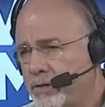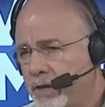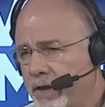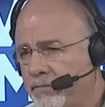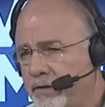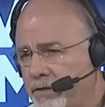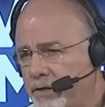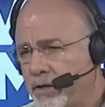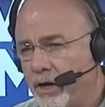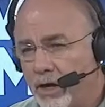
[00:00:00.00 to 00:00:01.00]
the
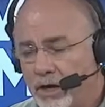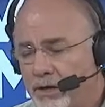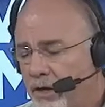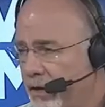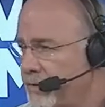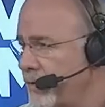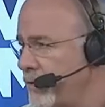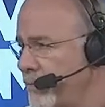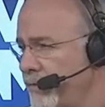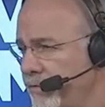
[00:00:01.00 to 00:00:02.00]
FHA, HUD, Housing and
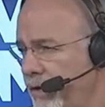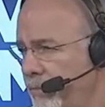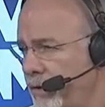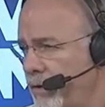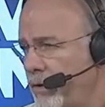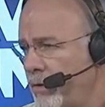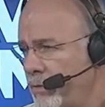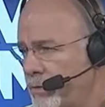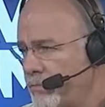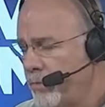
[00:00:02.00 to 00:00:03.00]
Urban Development,
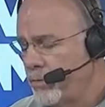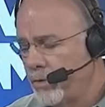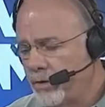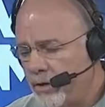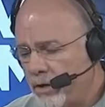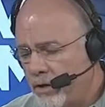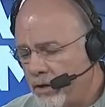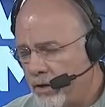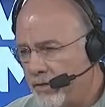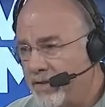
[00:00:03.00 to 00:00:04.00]
was born.
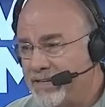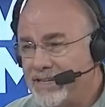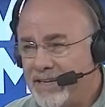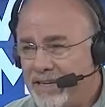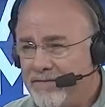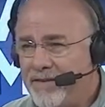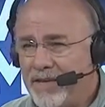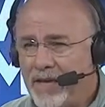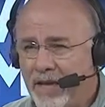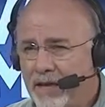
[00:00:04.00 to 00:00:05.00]
The
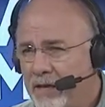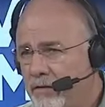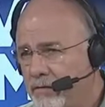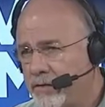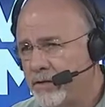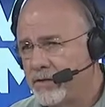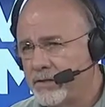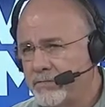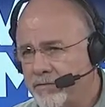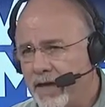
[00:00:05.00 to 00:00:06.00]
TVA,
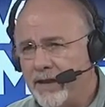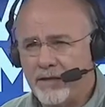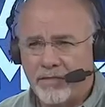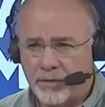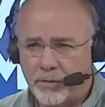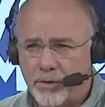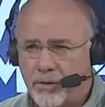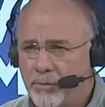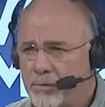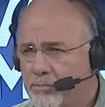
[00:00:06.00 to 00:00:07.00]
Tennessee Valley Authority,
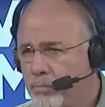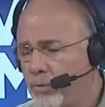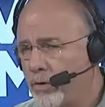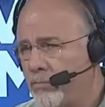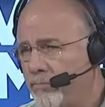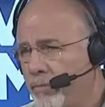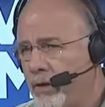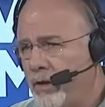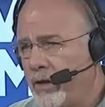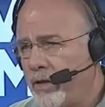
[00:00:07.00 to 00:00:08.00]
was born.
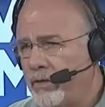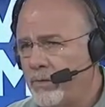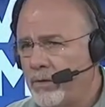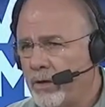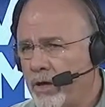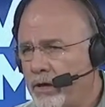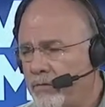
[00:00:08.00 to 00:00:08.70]
And there were a lot